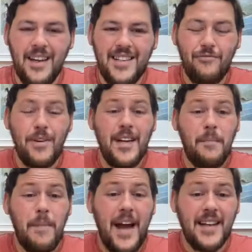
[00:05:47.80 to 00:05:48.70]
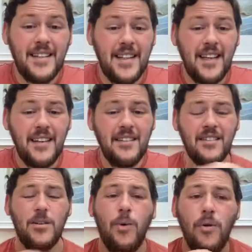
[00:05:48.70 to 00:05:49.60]
is it really a bad thing
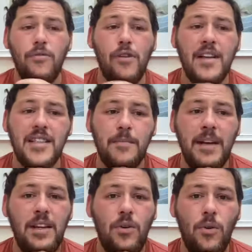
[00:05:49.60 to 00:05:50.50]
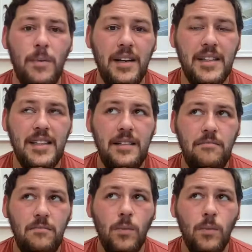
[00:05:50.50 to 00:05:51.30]
to overestimate your ability?